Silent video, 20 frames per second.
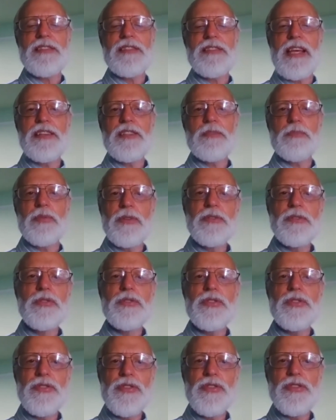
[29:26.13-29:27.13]
that is,
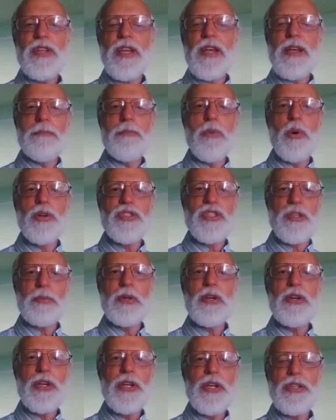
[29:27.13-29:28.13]
produces more
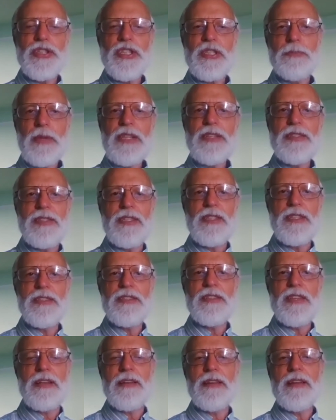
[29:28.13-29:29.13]
superior
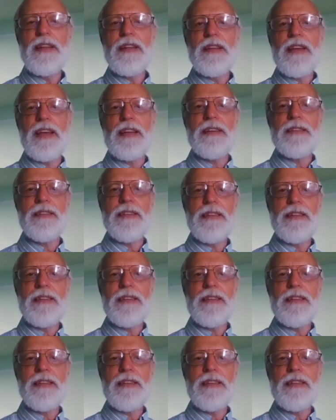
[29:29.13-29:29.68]
species and